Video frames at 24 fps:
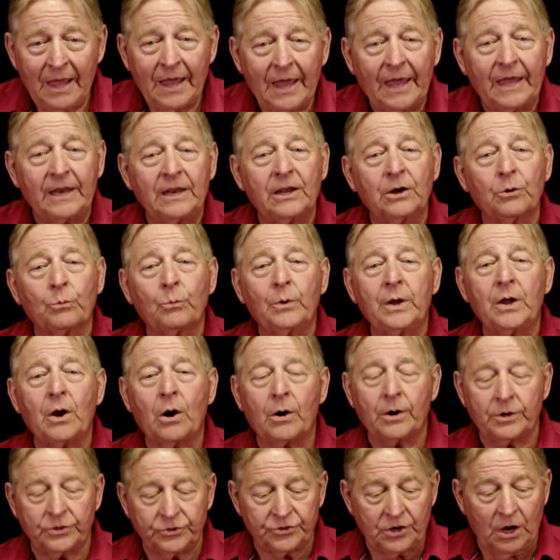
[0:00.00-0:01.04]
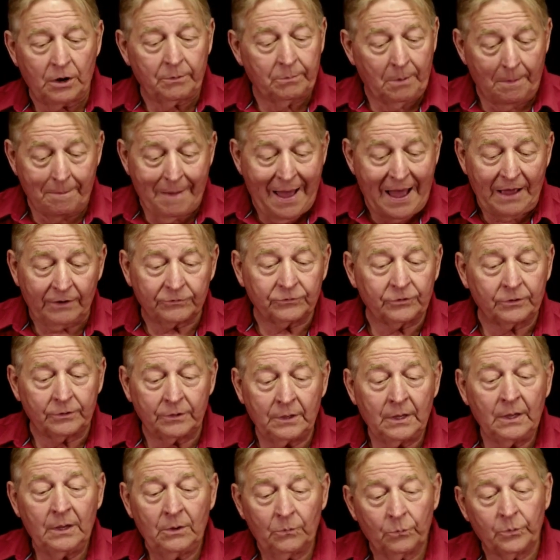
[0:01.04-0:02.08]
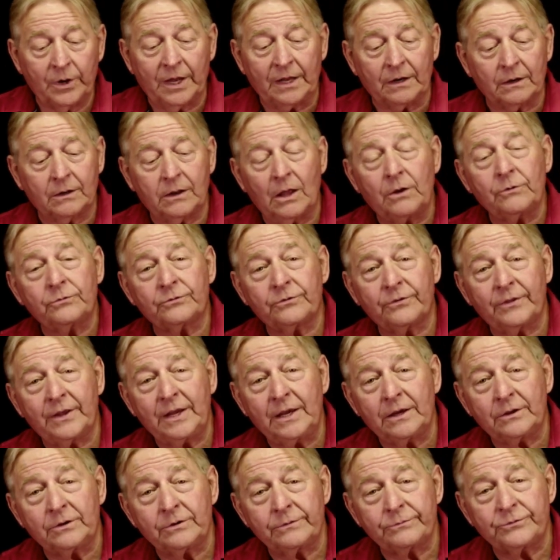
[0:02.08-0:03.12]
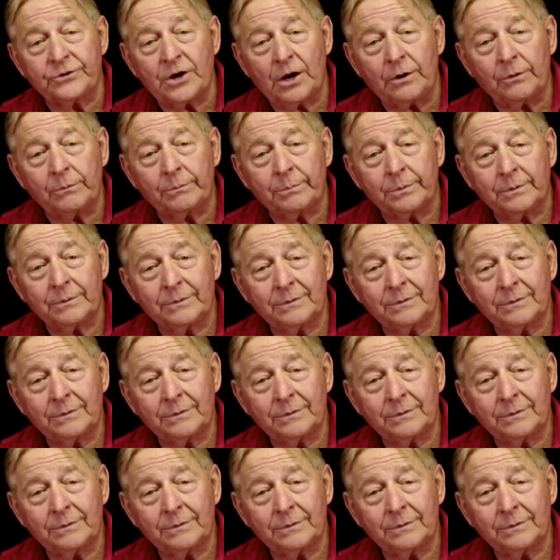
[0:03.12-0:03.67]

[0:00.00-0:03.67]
And here we are in Job, about to, we're getting close to the end of Job.